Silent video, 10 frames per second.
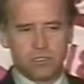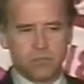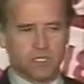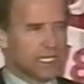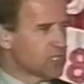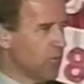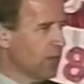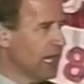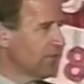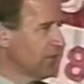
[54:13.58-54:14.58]
But that's all
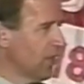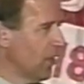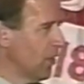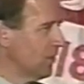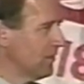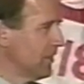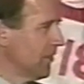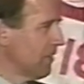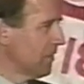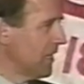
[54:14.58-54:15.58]
they have to know. They'll
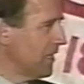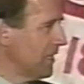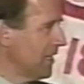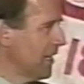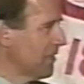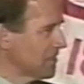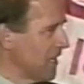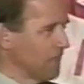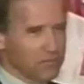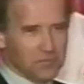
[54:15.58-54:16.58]
never get anything else
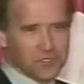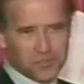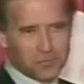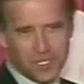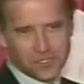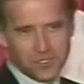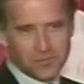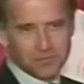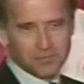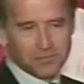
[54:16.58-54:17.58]
out of him, Mr.
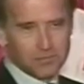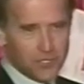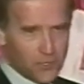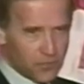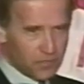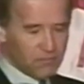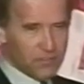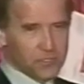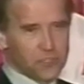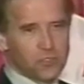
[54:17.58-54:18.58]
President. But you can
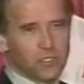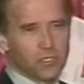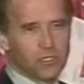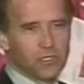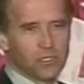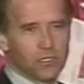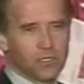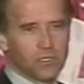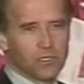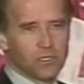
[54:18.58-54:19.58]
feel sure
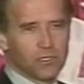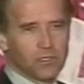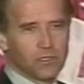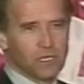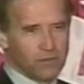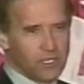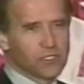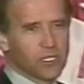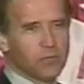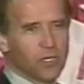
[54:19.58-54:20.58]
everything's
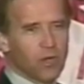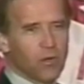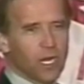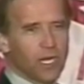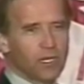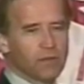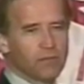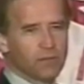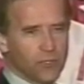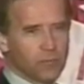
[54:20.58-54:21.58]
going to be all right
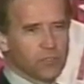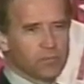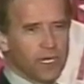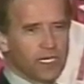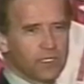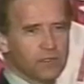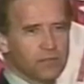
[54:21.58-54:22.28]
from your perspective.